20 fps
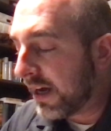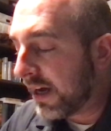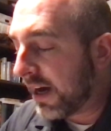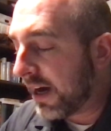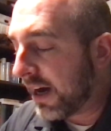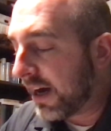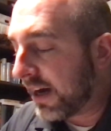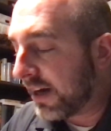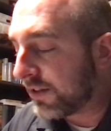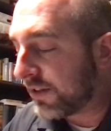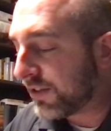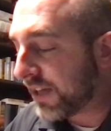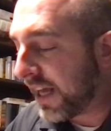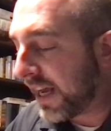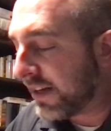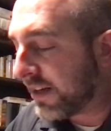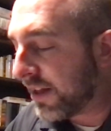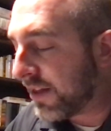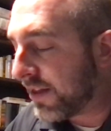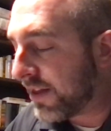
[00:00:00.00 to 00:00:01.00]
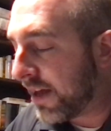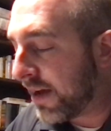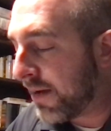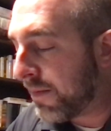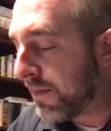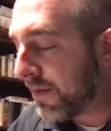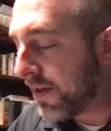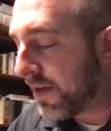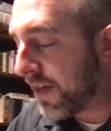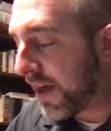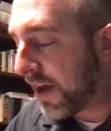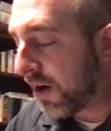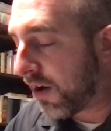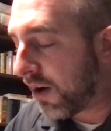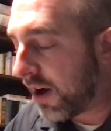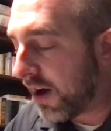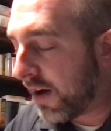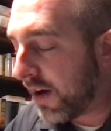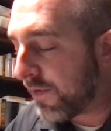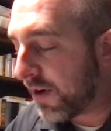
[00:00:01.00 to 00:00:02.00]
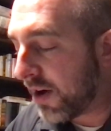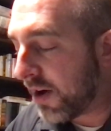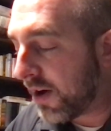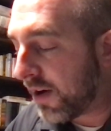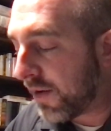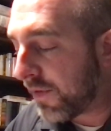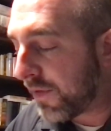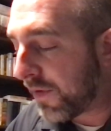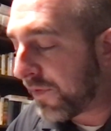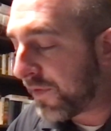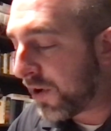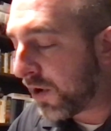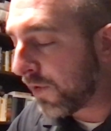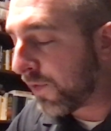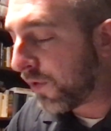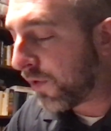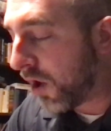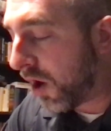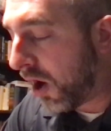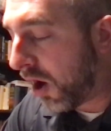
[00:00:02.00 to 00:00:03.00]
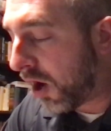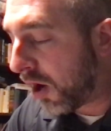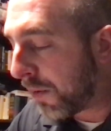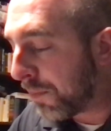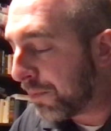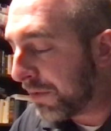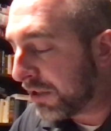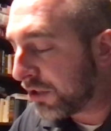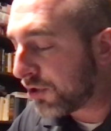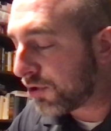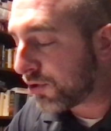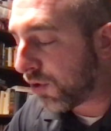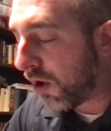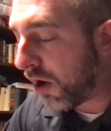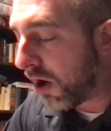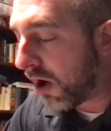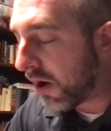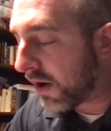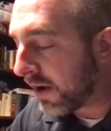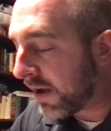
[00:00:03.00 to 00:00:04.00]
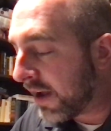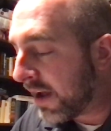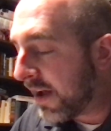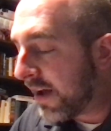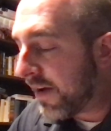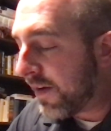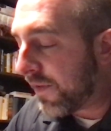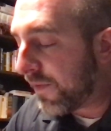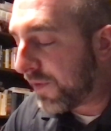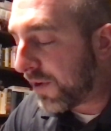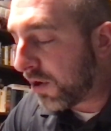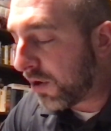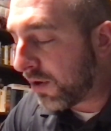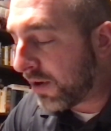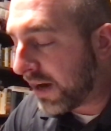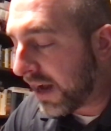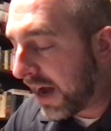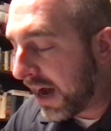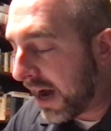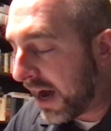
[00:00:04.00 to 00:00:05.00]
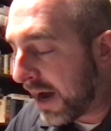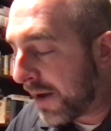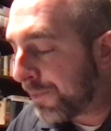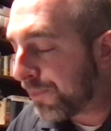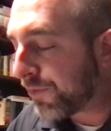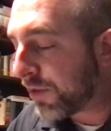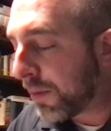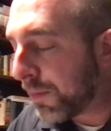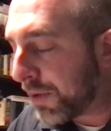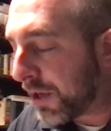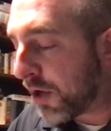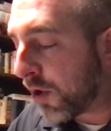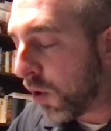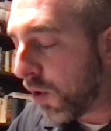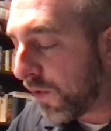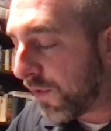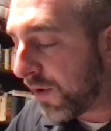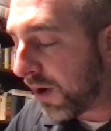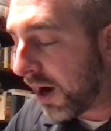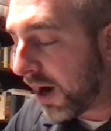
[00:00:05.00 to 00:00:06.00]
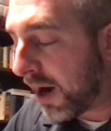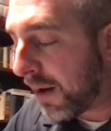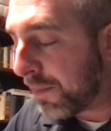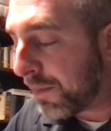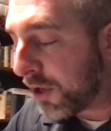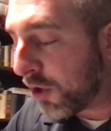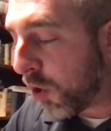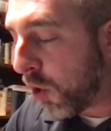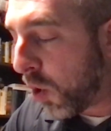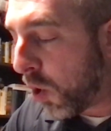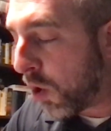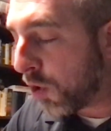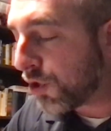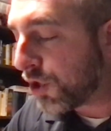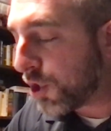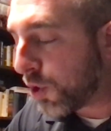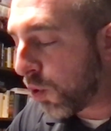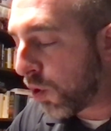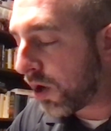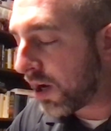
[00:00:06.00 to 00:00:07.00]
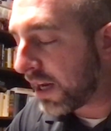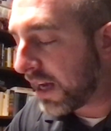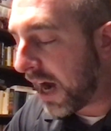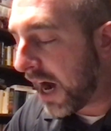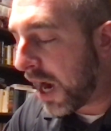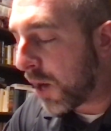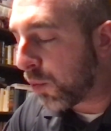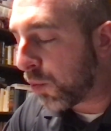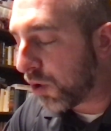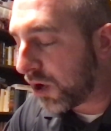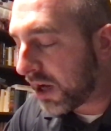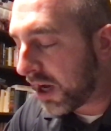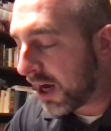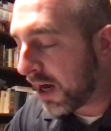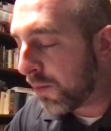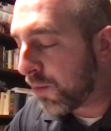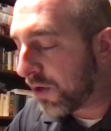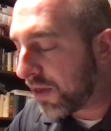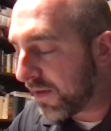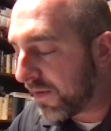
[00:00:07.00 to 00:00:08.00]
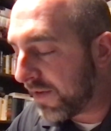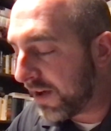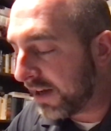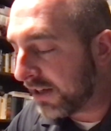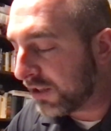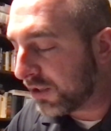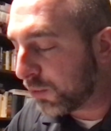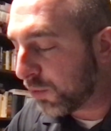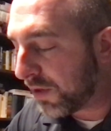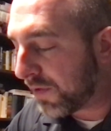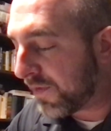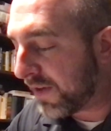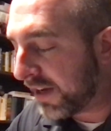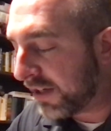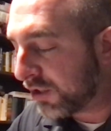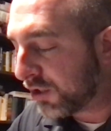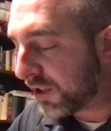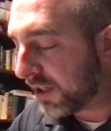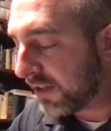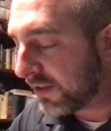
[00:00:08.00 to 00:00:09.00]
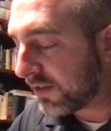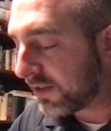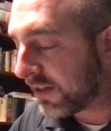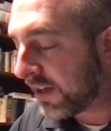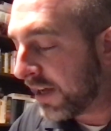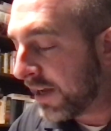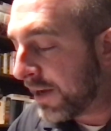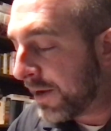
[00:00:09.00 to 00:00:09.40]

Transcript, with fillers: Uh, say to them that are of a of a fearful heart, Be strong, fear not. Behold, uh, behold your God will come with ven- with vengeance."